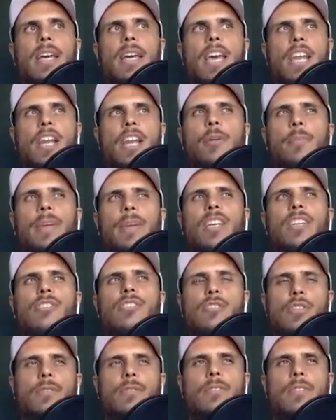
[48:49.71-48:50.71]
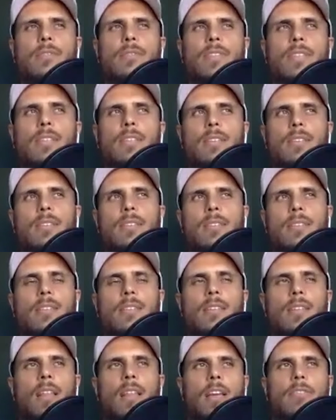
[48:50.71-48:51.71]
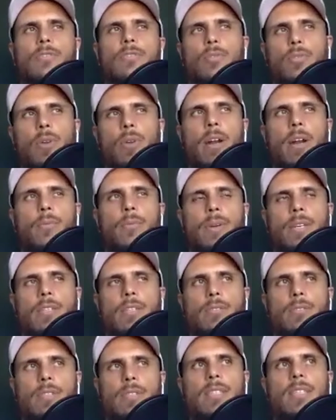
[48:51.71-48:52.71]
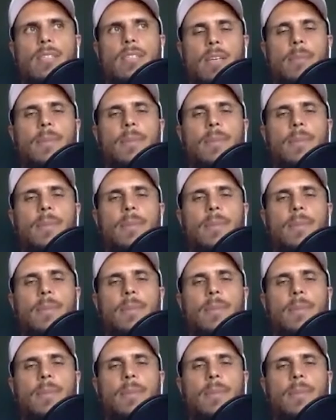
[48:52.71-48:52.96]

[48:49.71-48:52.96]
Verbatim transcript: and I don't mean conservative in the left or right wing sort of sense.